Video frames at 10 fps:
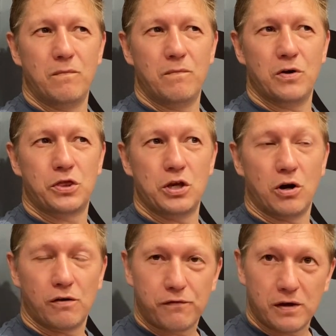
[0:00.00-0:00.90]
With the
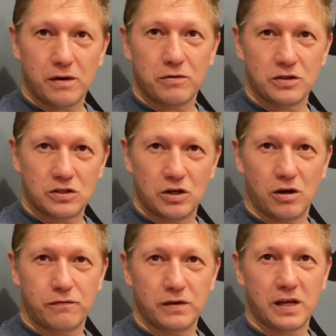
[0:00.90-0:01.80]
offer, once the
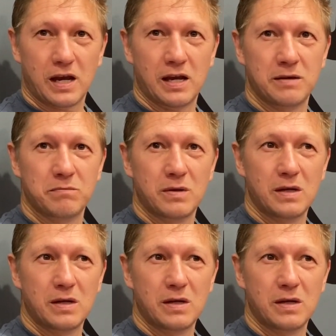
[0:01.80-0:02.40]
offer came,